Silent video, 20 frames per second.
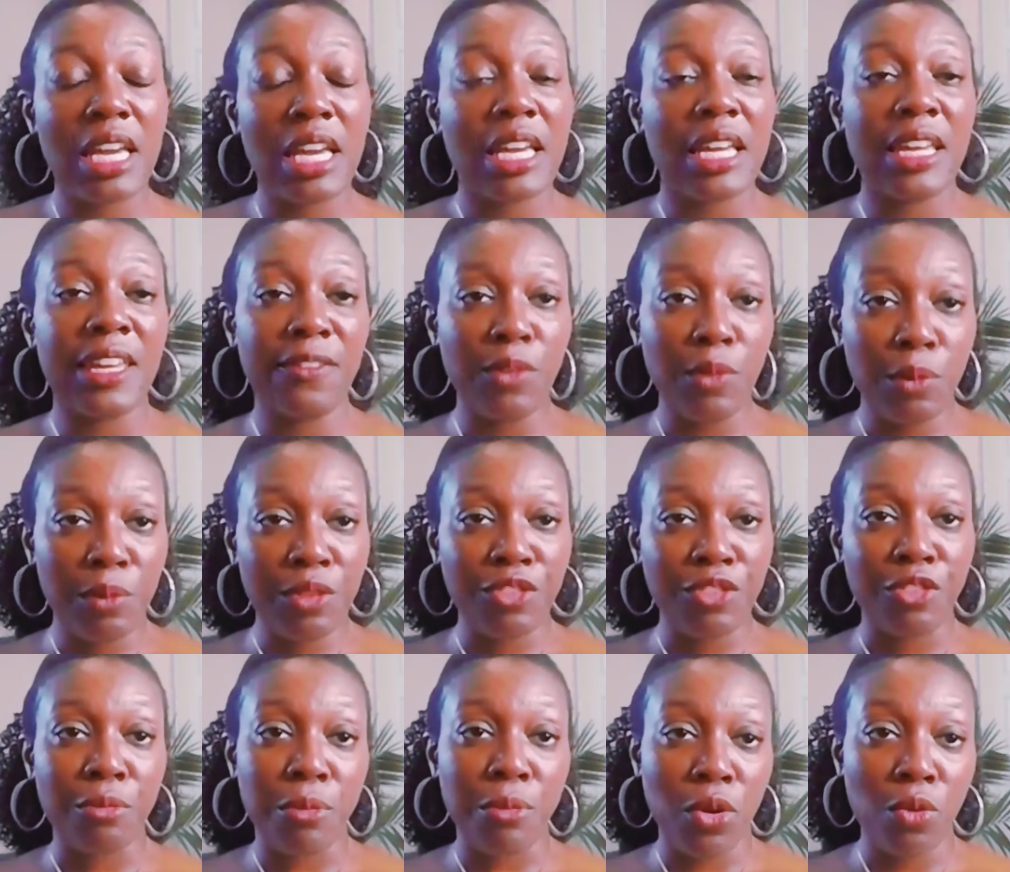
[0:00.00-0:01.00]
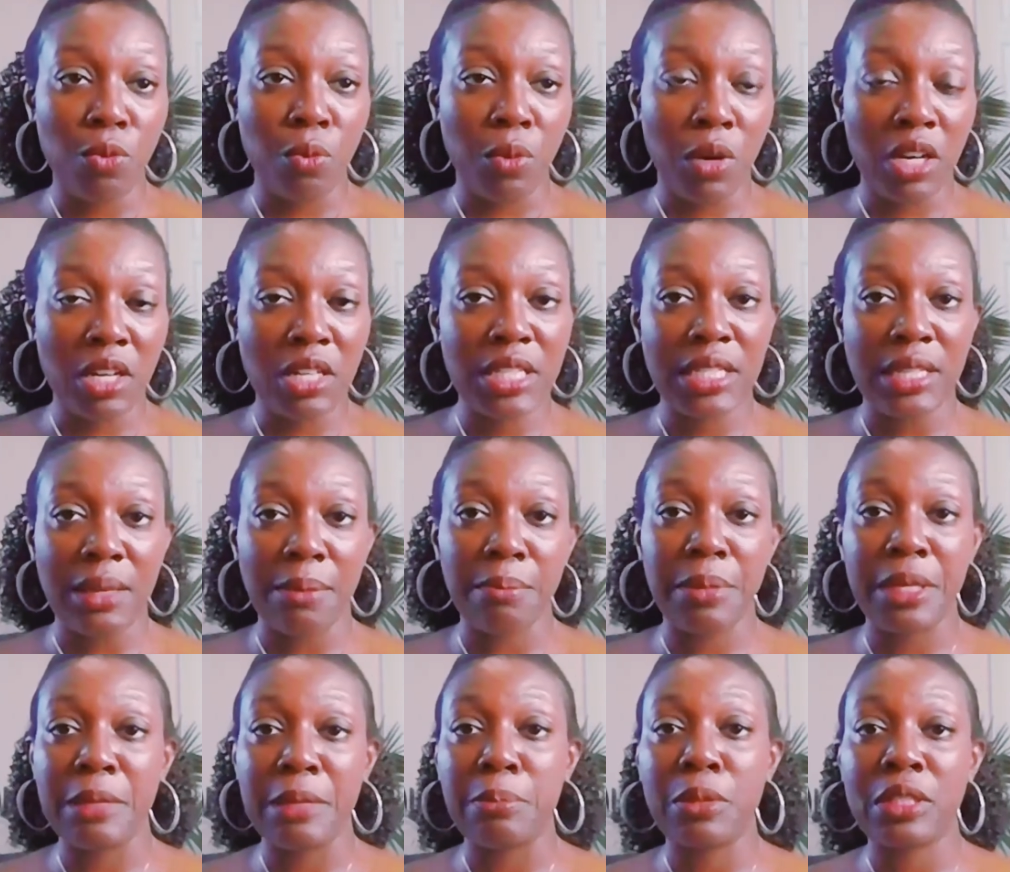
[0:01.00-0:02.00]
Even with remote work, some
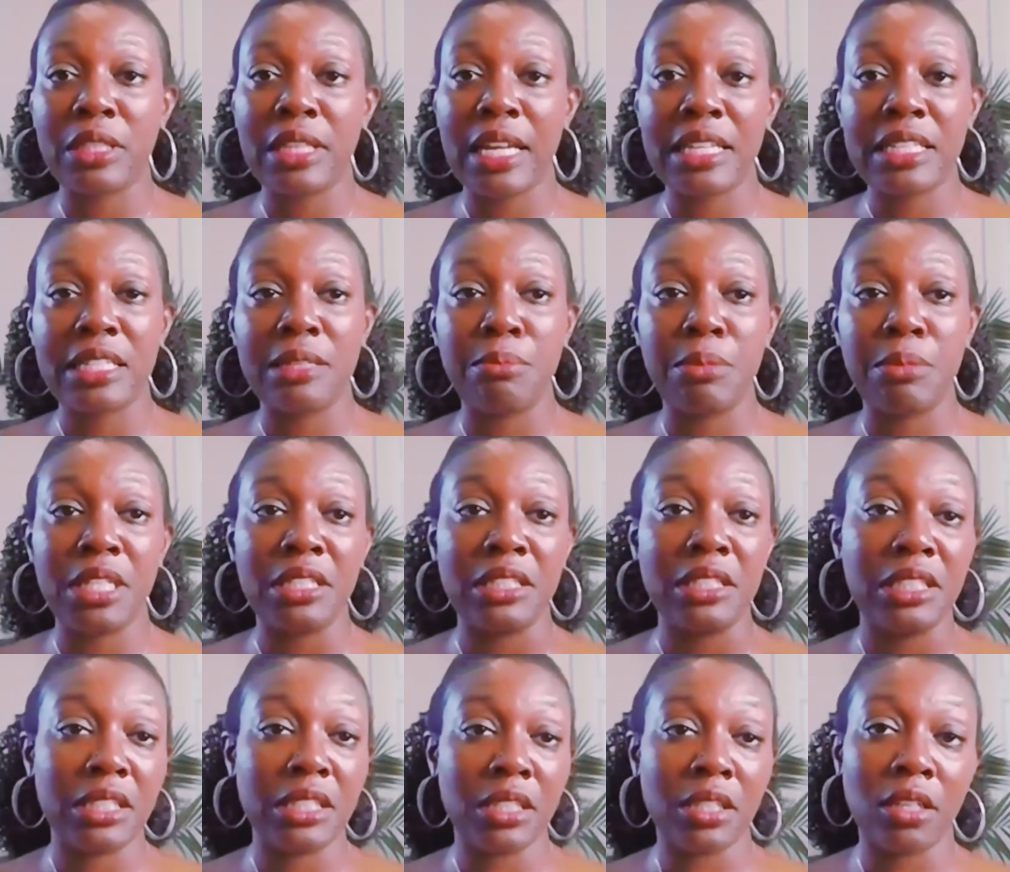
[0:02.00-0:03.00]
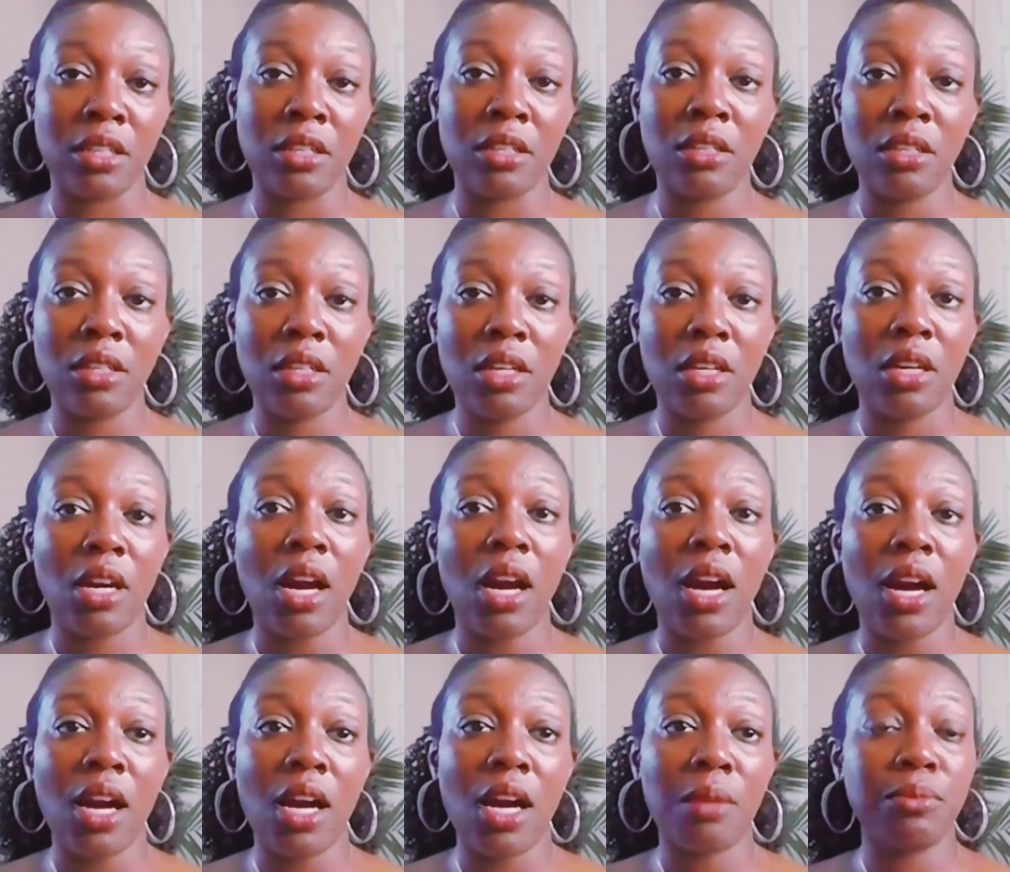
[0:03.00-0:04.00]
people like to be near
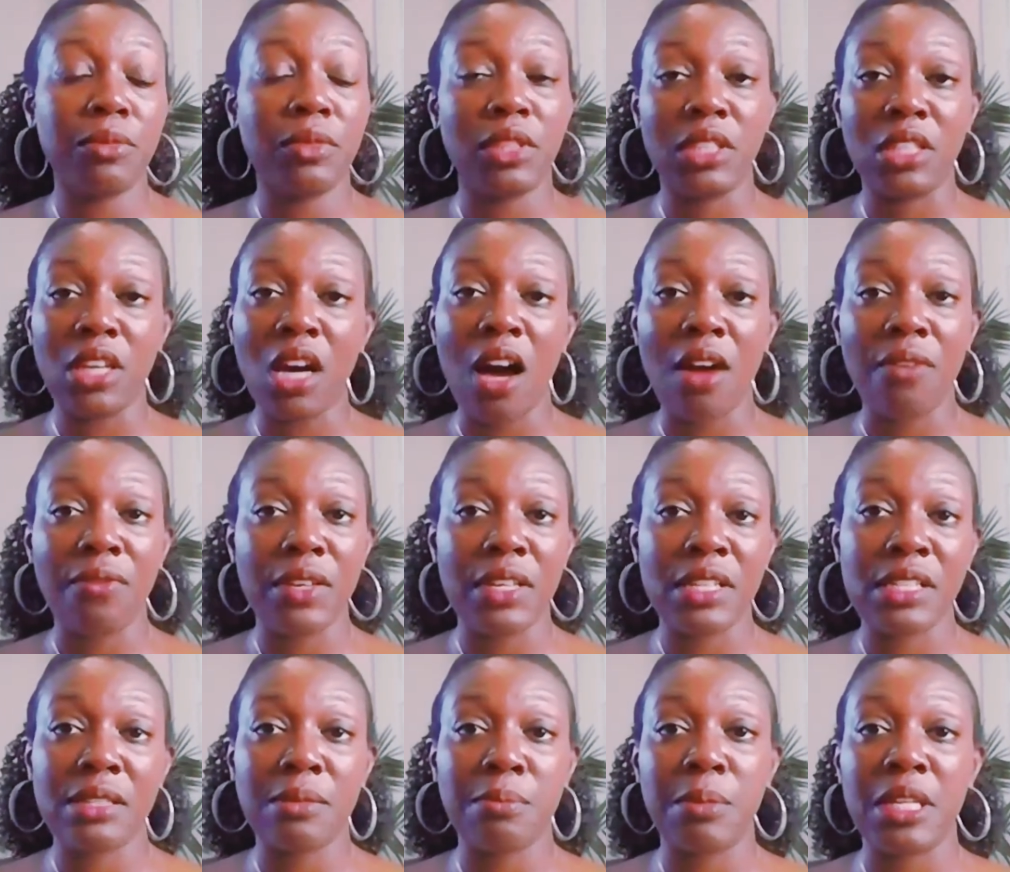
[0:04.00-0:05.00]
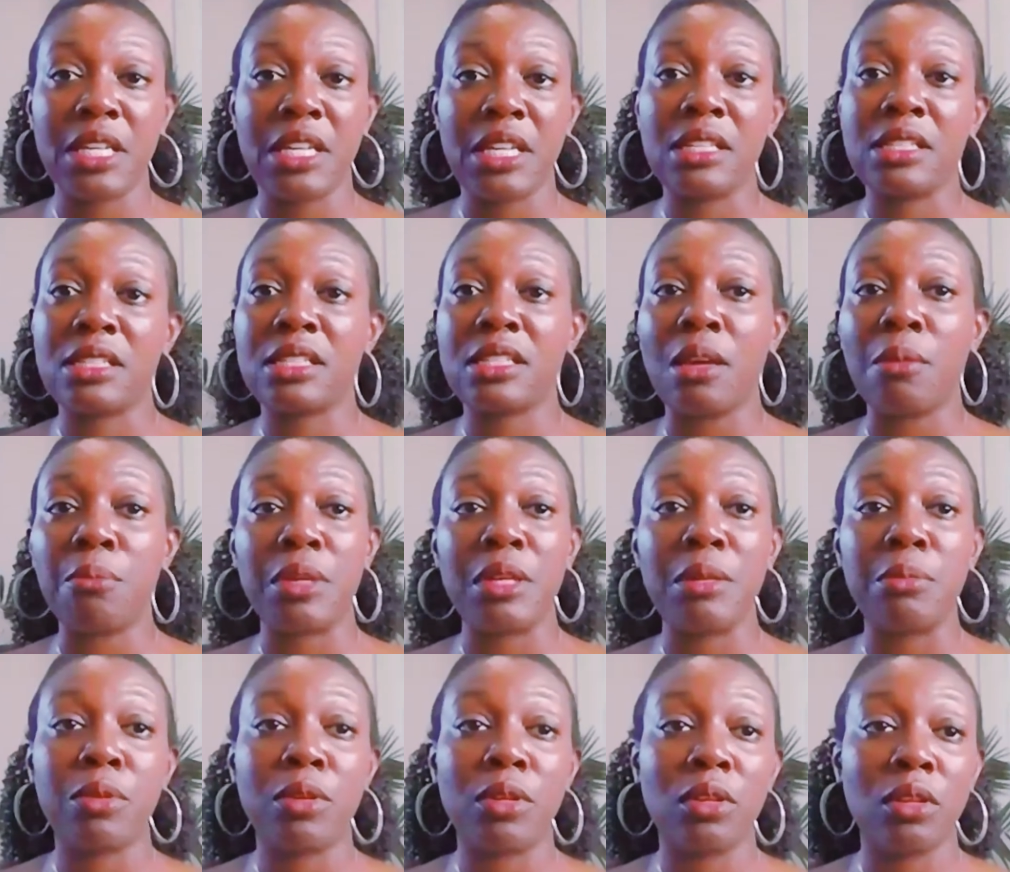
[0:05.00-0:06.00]
um, the office because some
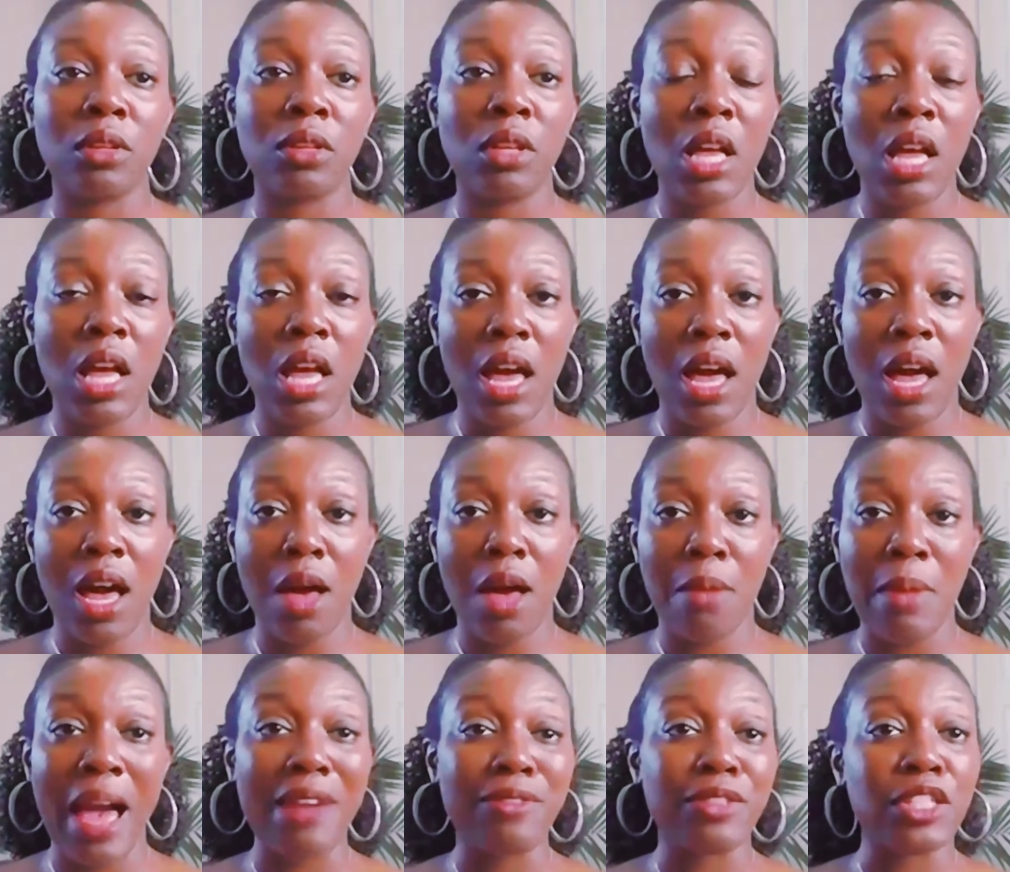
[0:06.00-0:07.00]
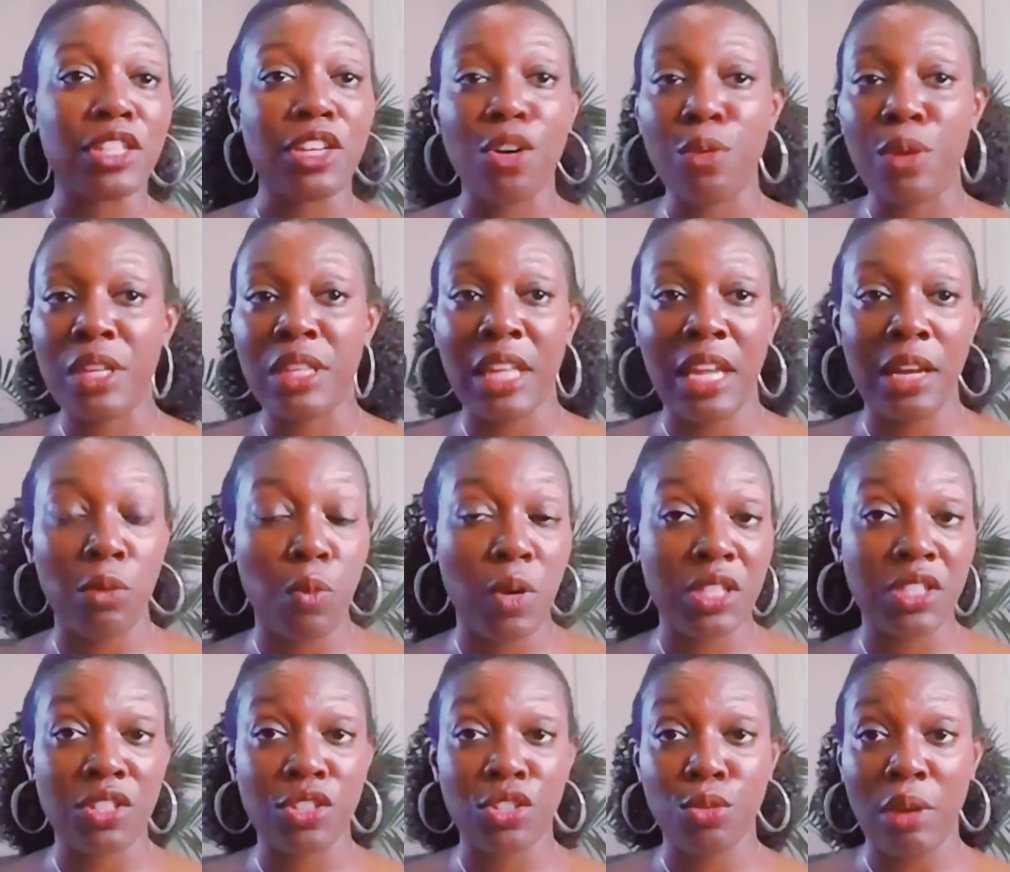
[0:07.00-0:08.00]
people um, have to go in like
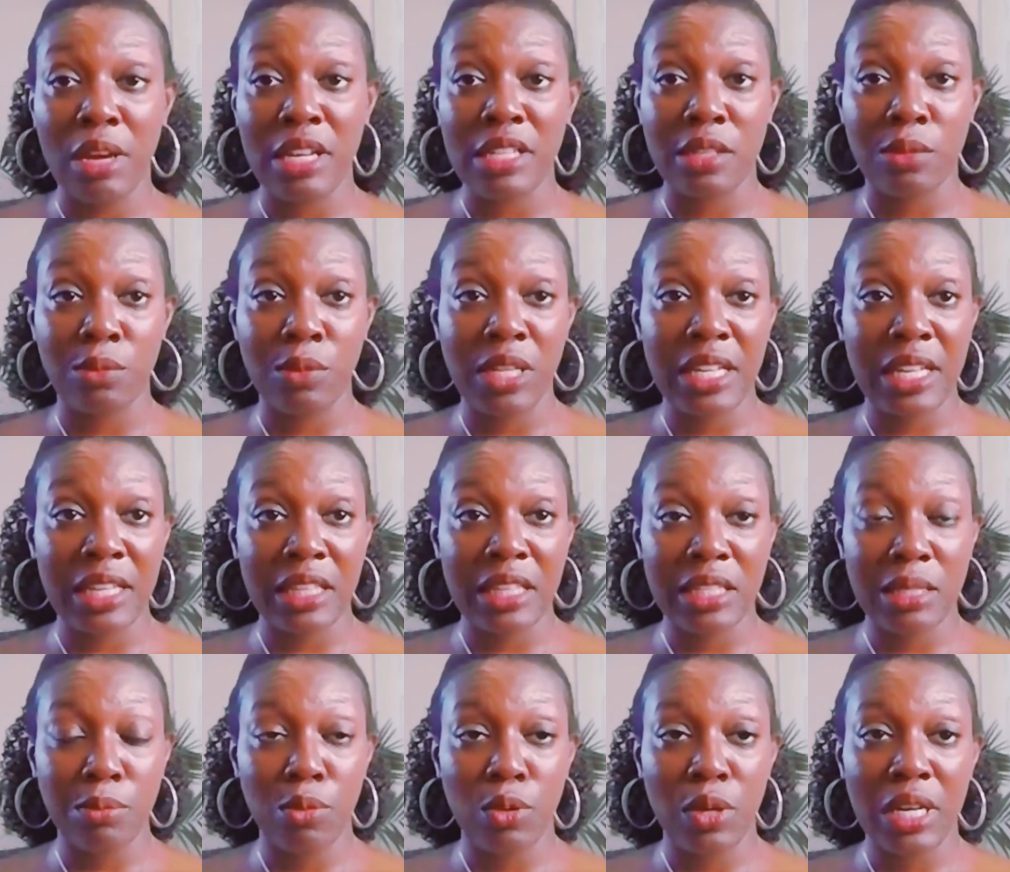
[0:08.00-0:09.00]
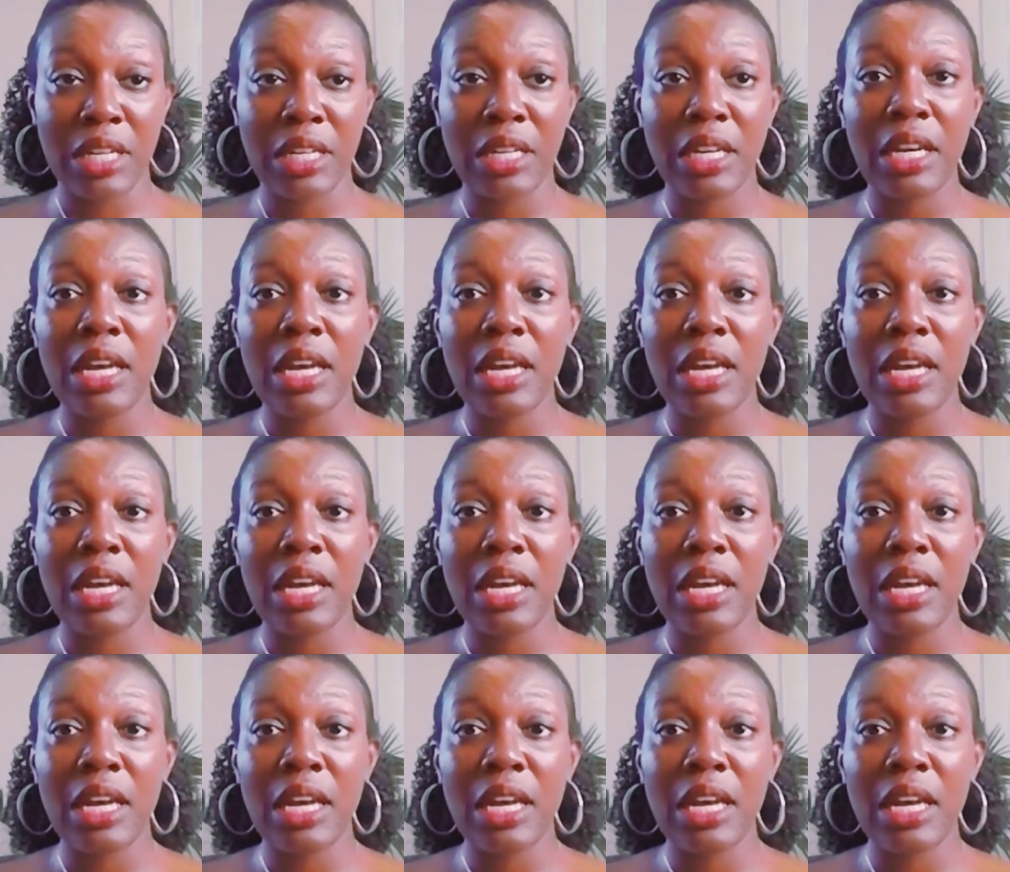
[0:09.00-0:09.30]
once or twice a week at this point,